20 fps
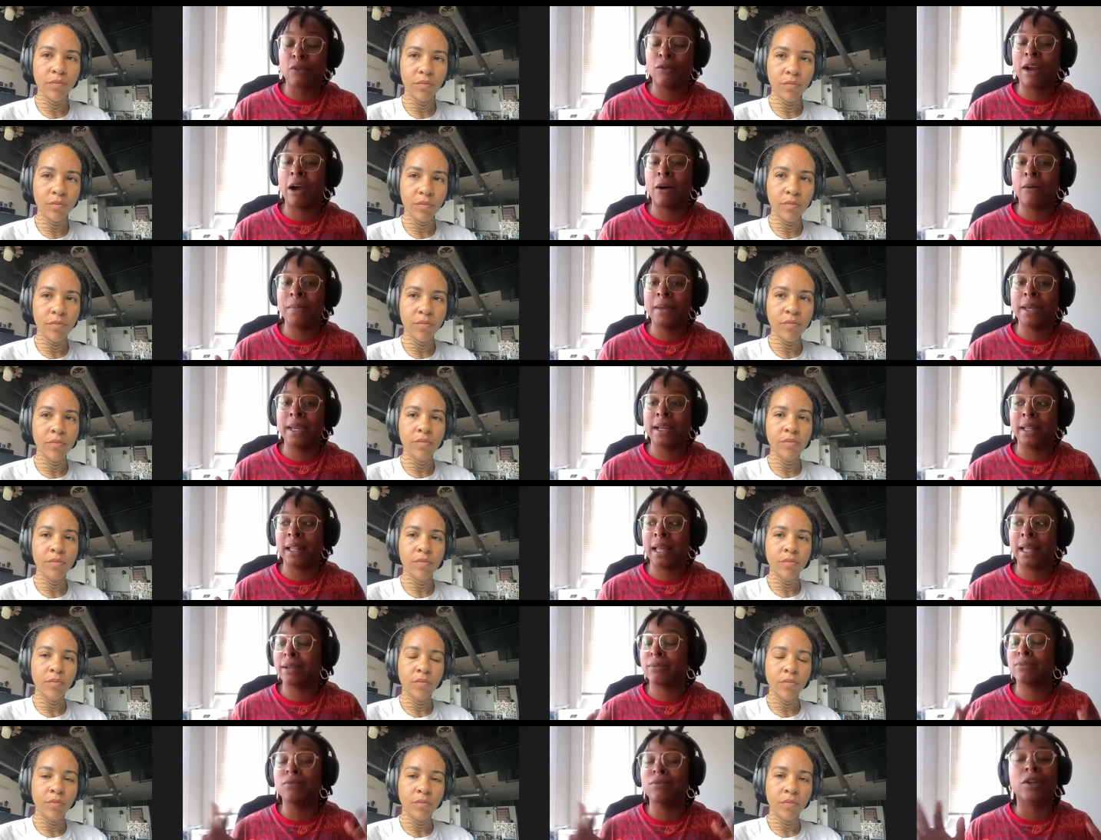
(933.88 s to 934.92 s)
Speaker 1: around being
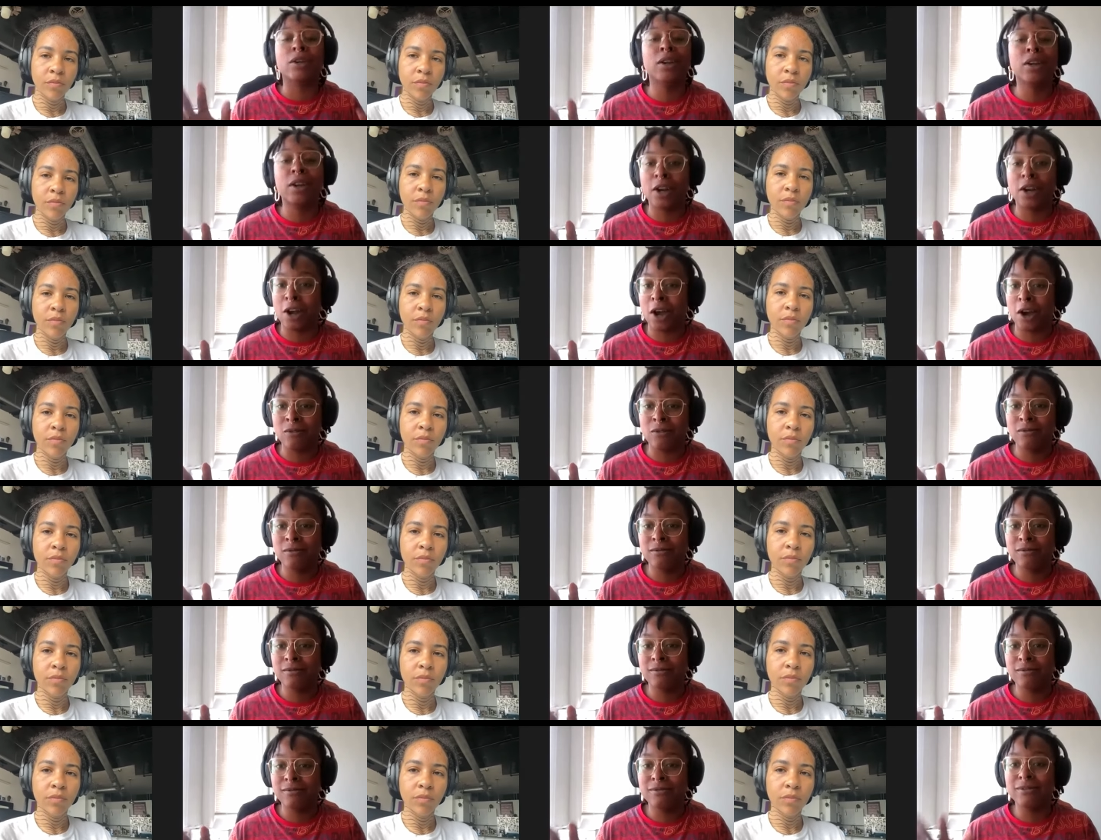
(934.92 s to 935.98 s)
like, no,
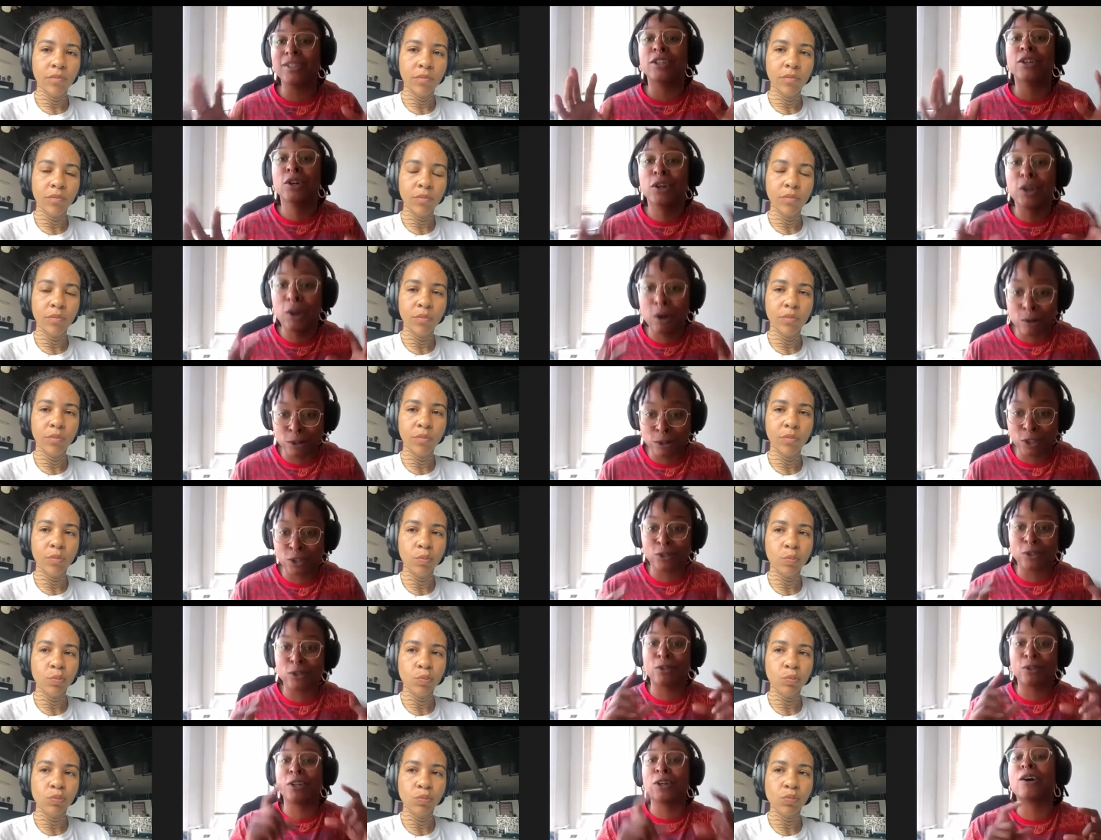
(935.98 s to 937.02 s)
your
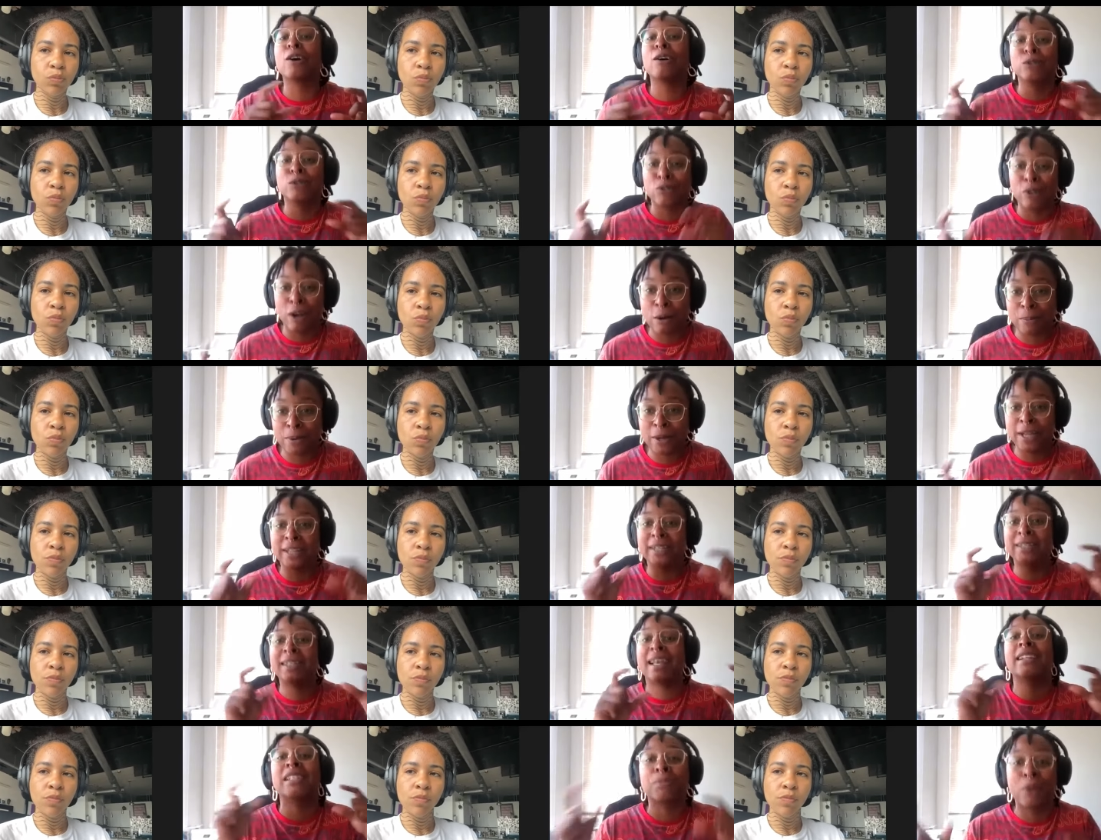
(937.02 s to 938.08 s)
cultural
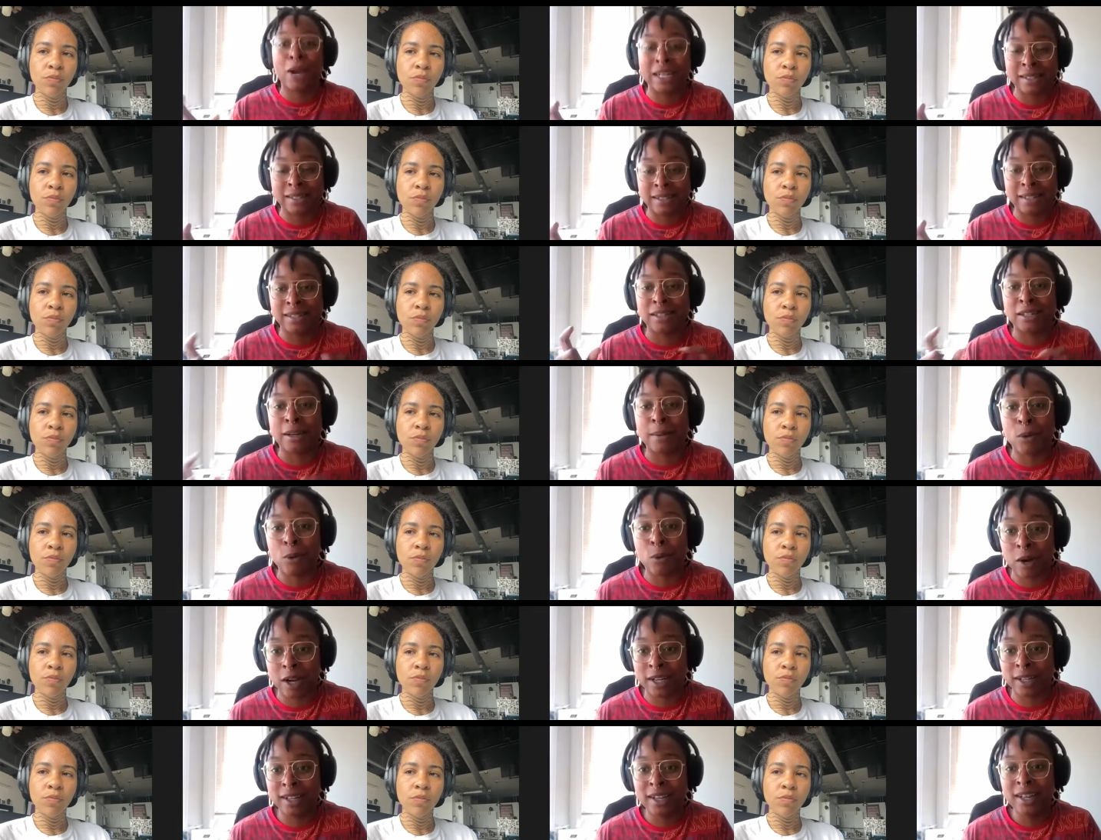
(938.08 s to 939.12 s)
output, that is priceless. Number
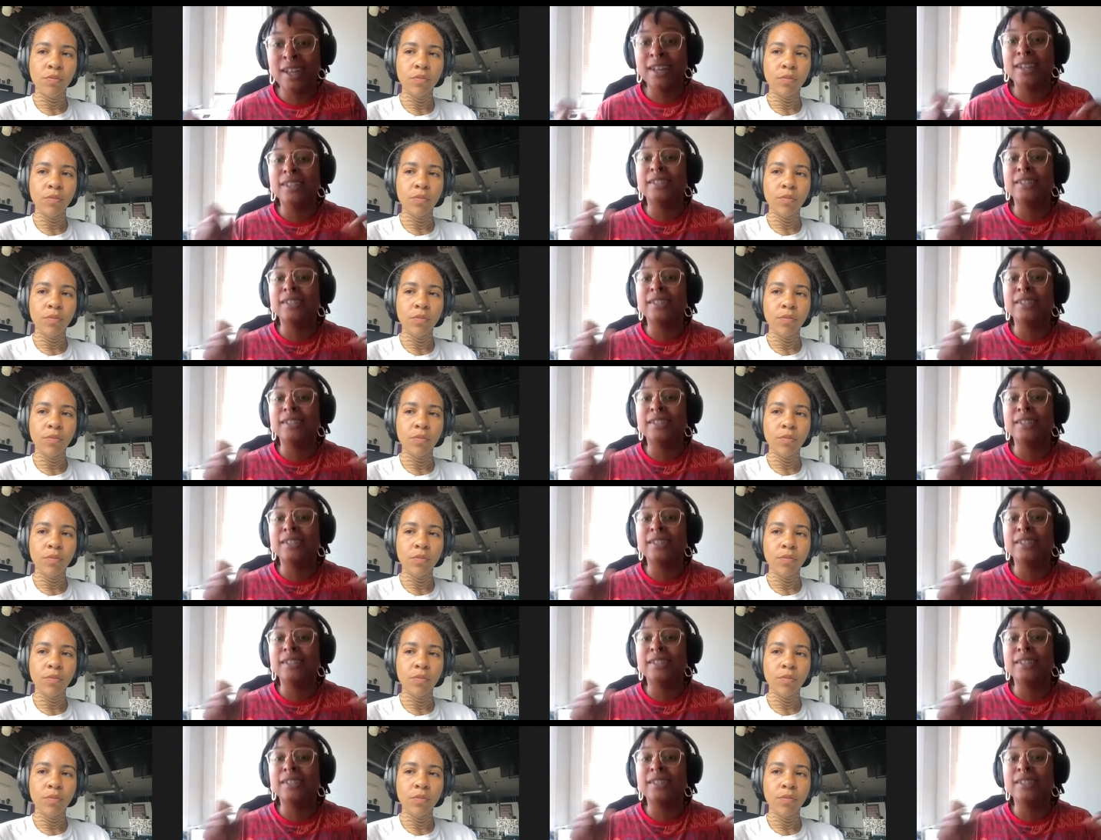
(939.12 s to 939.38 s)
one.